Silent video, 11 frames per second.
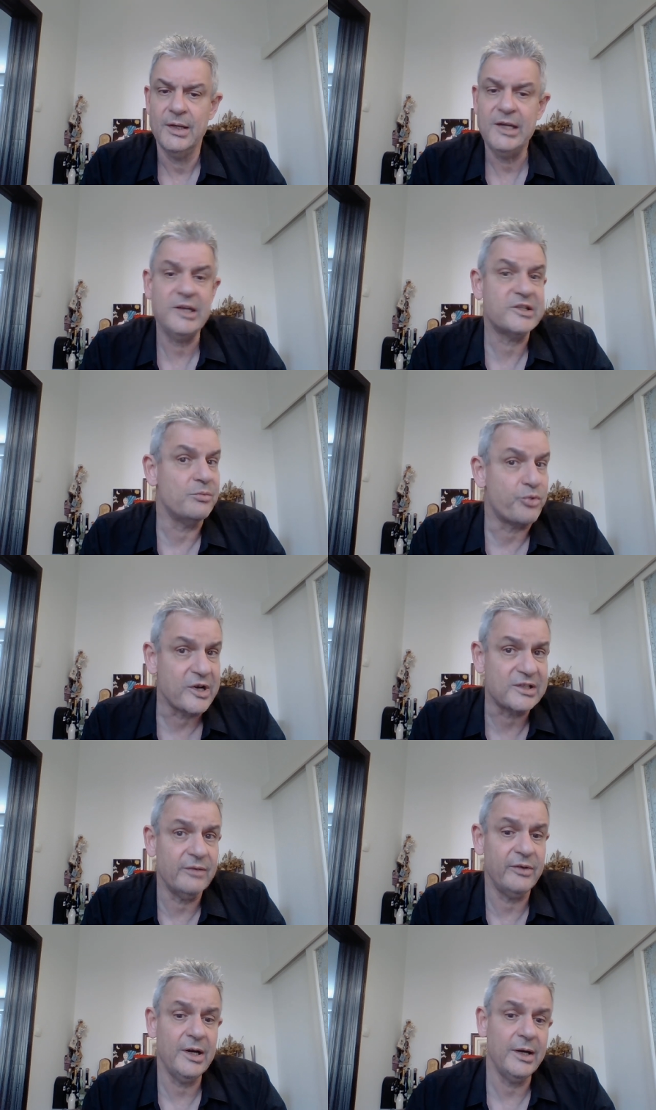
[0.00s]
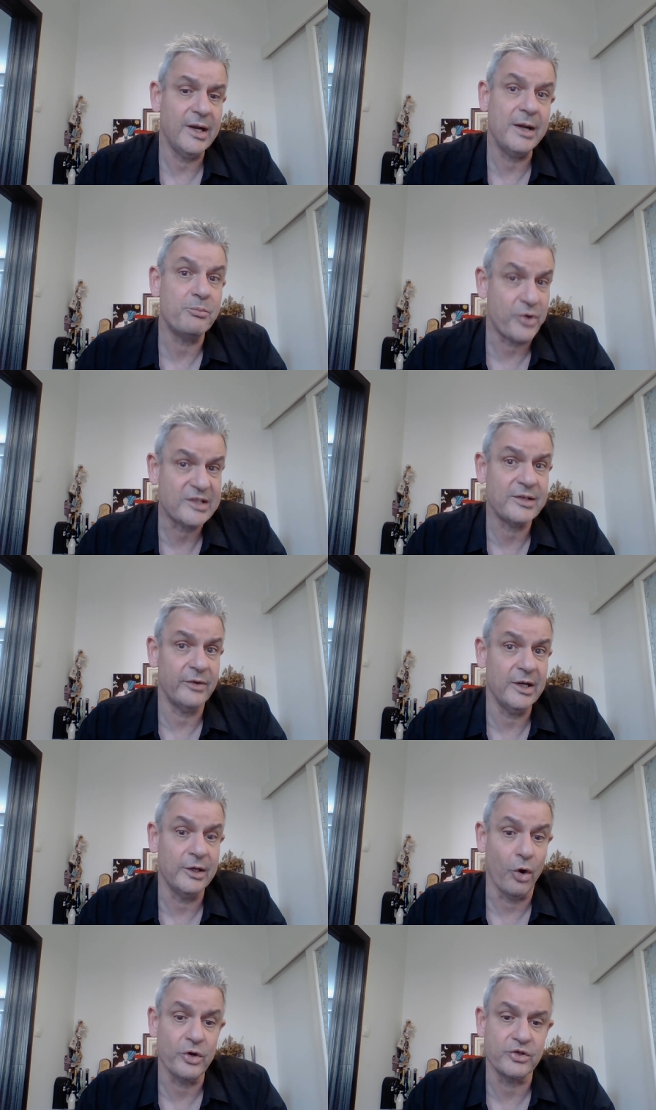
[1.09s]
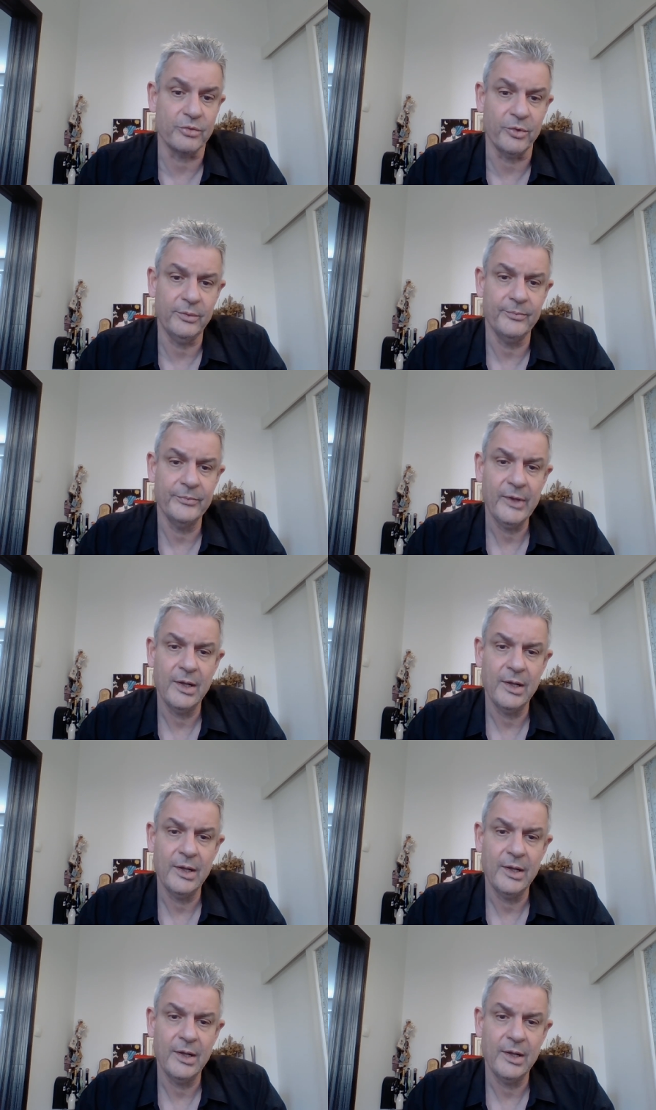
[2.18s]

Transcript: He is impressively knowledgeable.